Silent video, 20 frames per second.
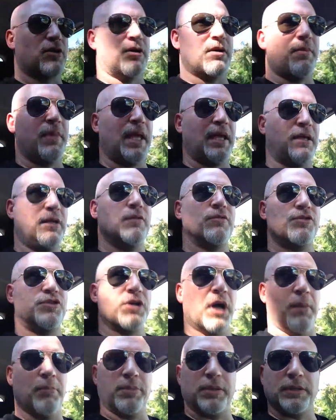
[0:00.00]
going to make you
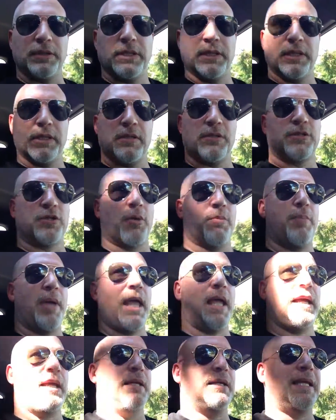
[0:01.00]
jump. So
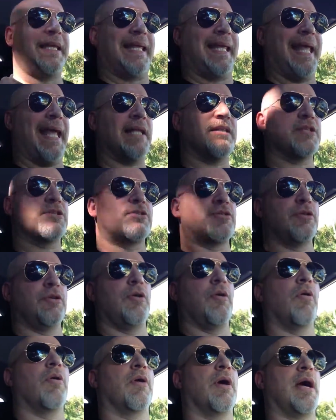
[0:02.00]
pain gets
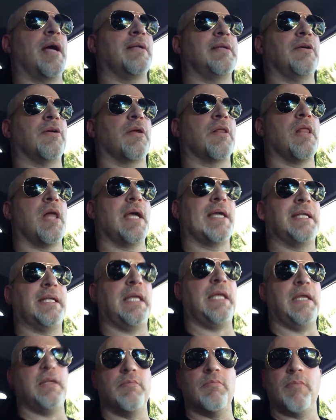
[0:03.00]
your ideal client
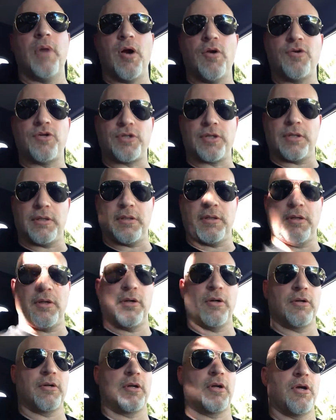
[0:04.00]
in motion.
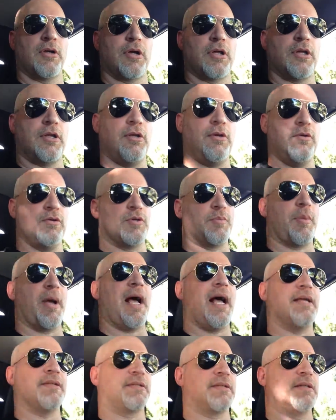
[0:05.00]
You're going to use
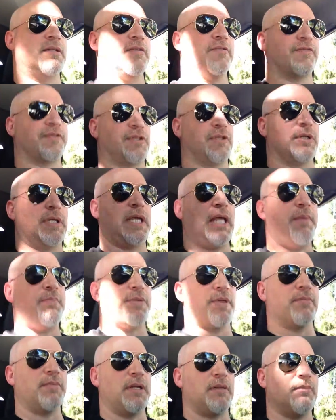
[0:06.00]
positive to keep
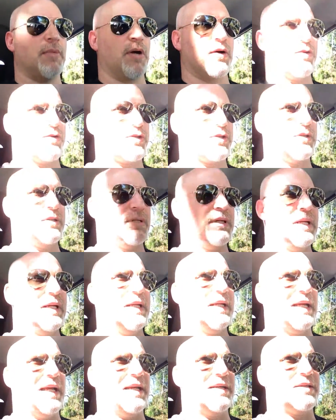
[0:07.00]
them in motion
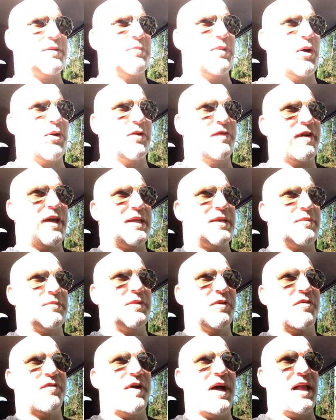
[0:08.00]
and to motivate them
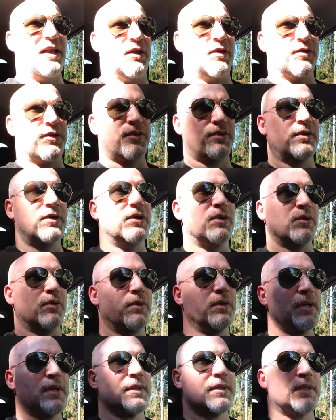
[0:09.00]
to follow through,
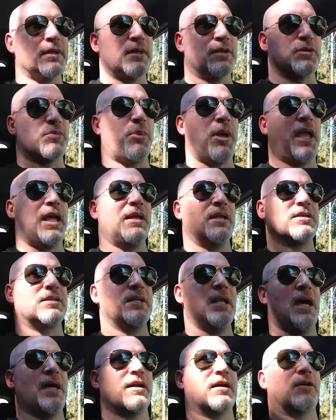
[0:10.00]
because pain is
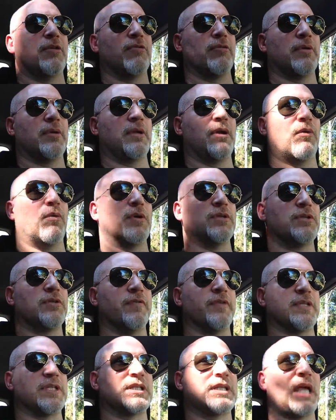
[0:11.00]
not once
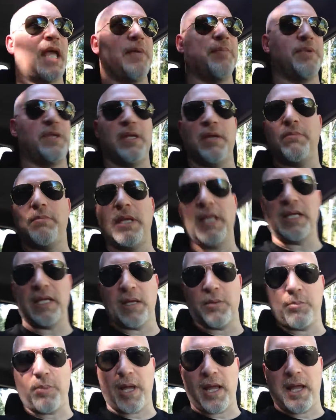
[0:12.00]
you've escaped the
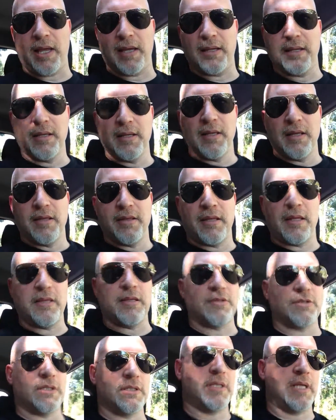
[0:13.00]
immediate pain, then
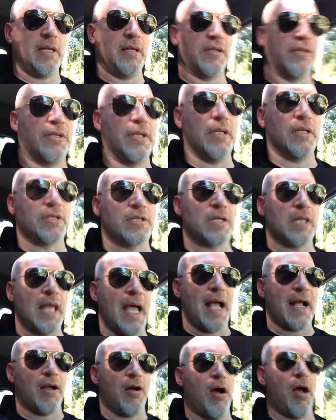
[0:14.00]
there's a tendency to slack